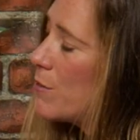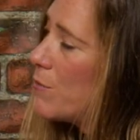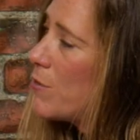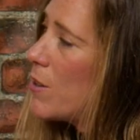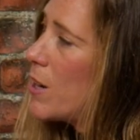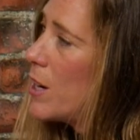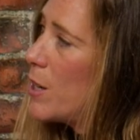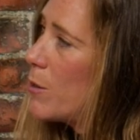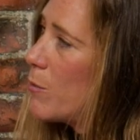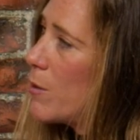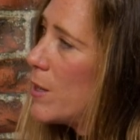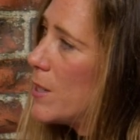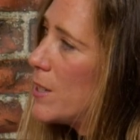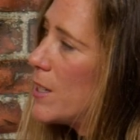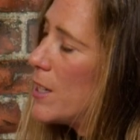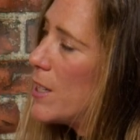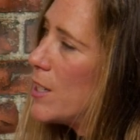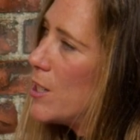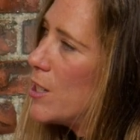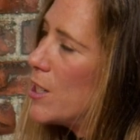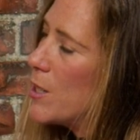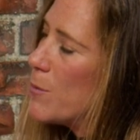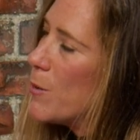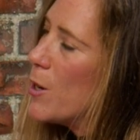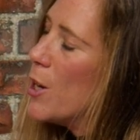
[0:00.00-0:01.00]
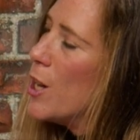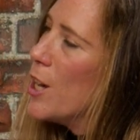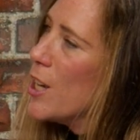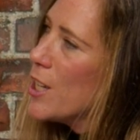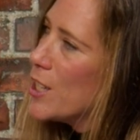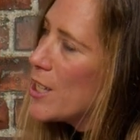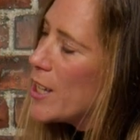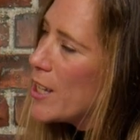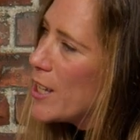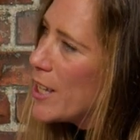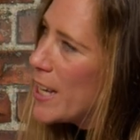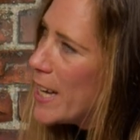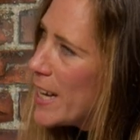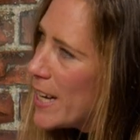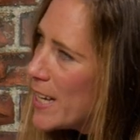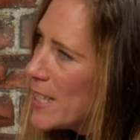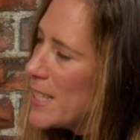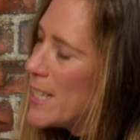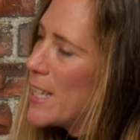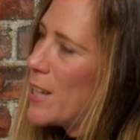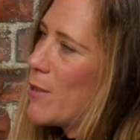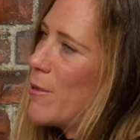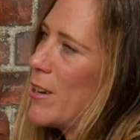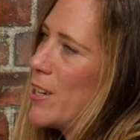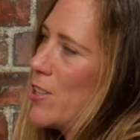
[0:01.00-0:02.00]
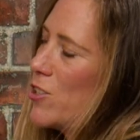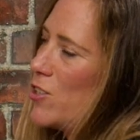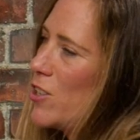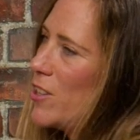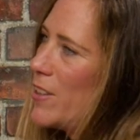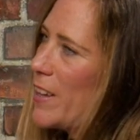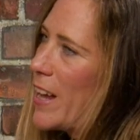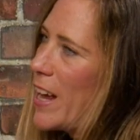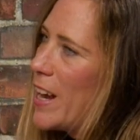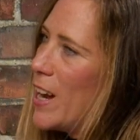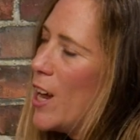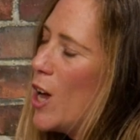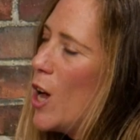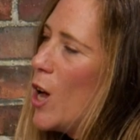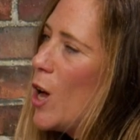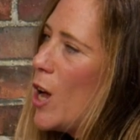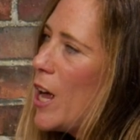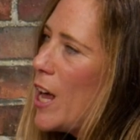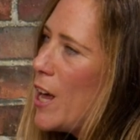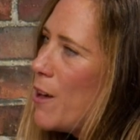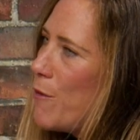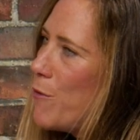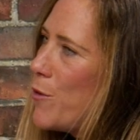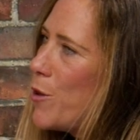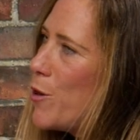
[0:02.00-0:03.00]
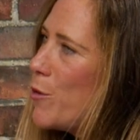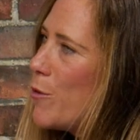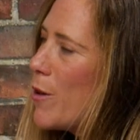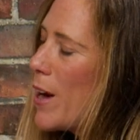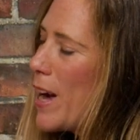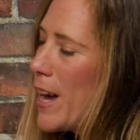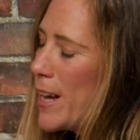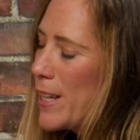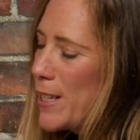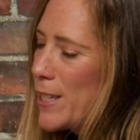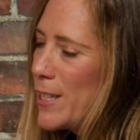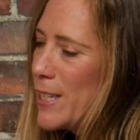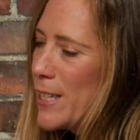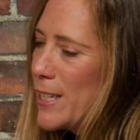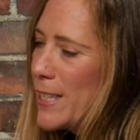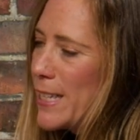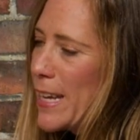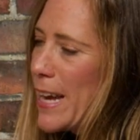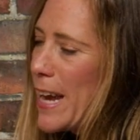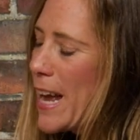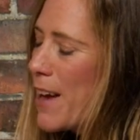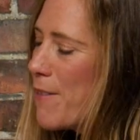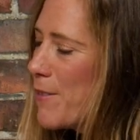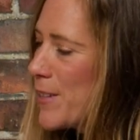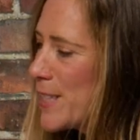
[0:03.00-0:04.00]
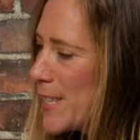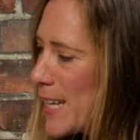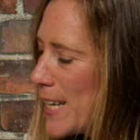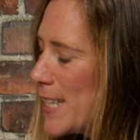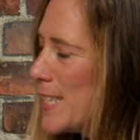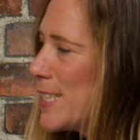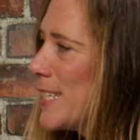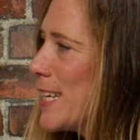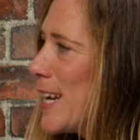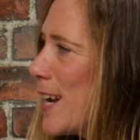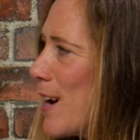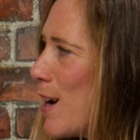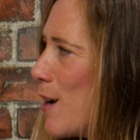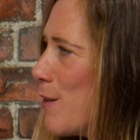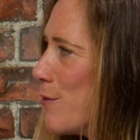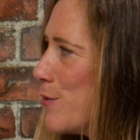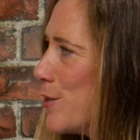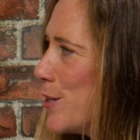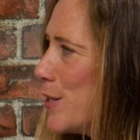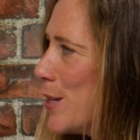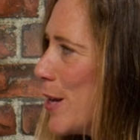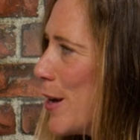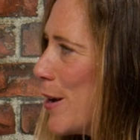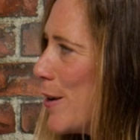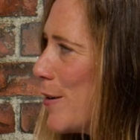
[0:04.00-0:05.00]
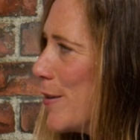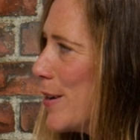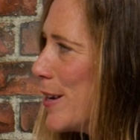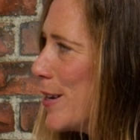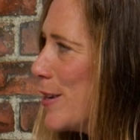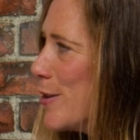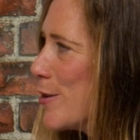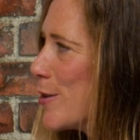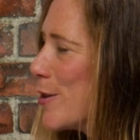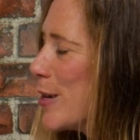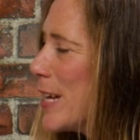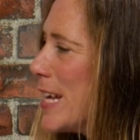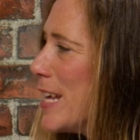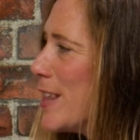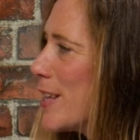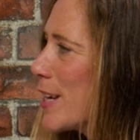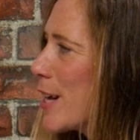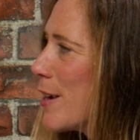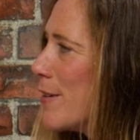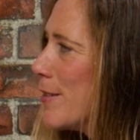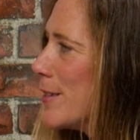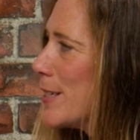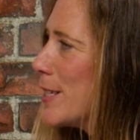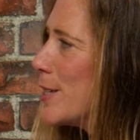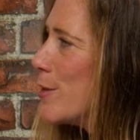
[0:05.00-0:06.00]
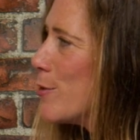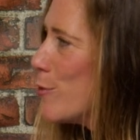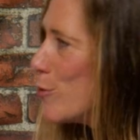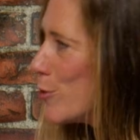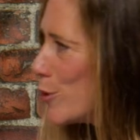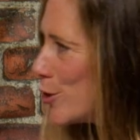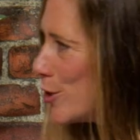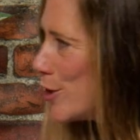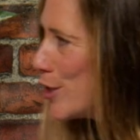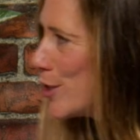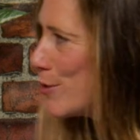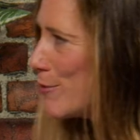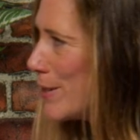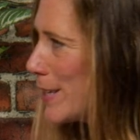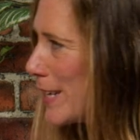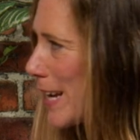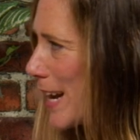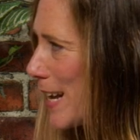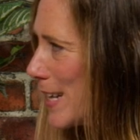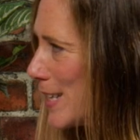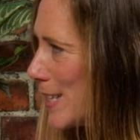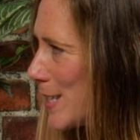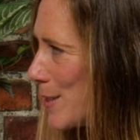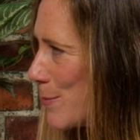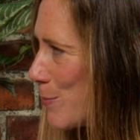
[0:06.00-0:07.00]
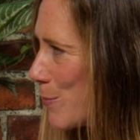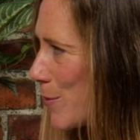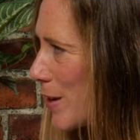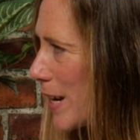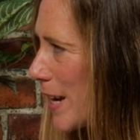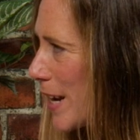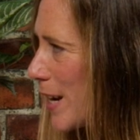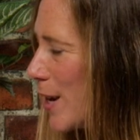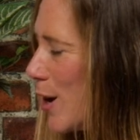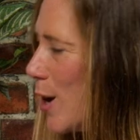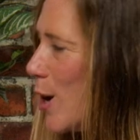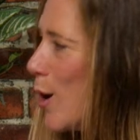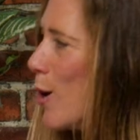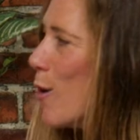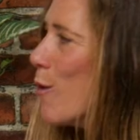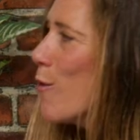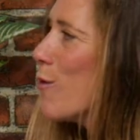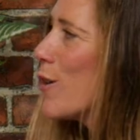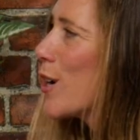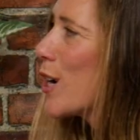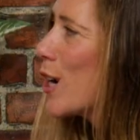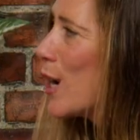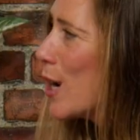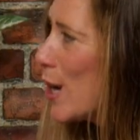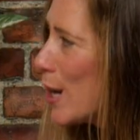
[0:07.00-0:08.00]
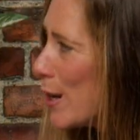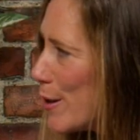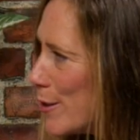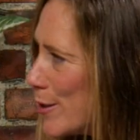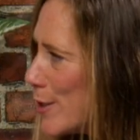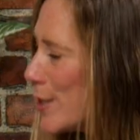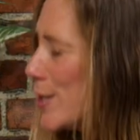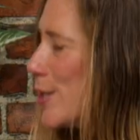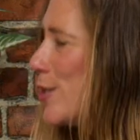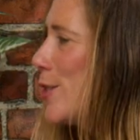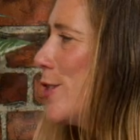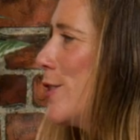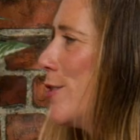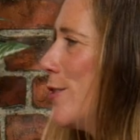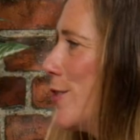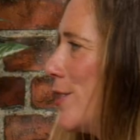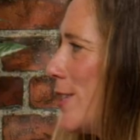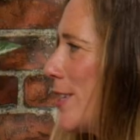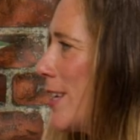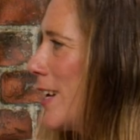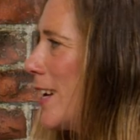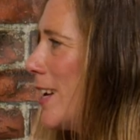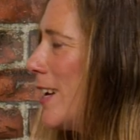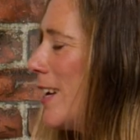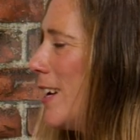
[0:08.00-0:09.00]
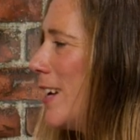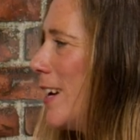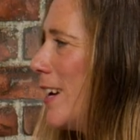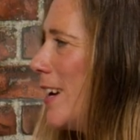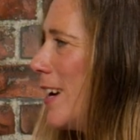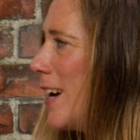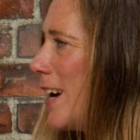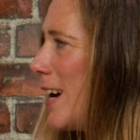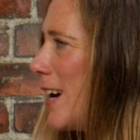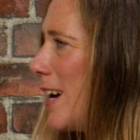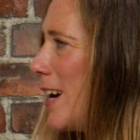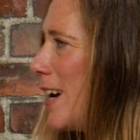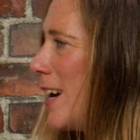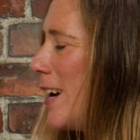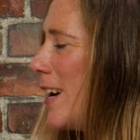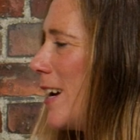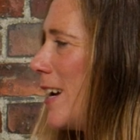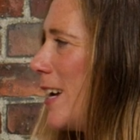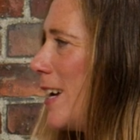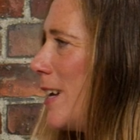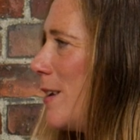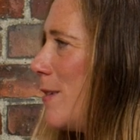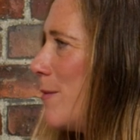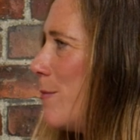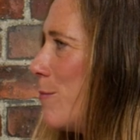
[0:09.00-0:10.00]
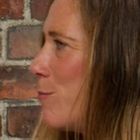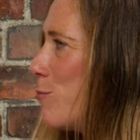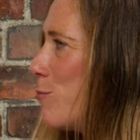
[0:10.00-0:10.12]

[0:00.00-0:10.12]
find ones that are suitable. So here's the question then. If you had to, say, have a Saturday afternoon and you could either go and see your tutor in Canterbury or a closer tutor in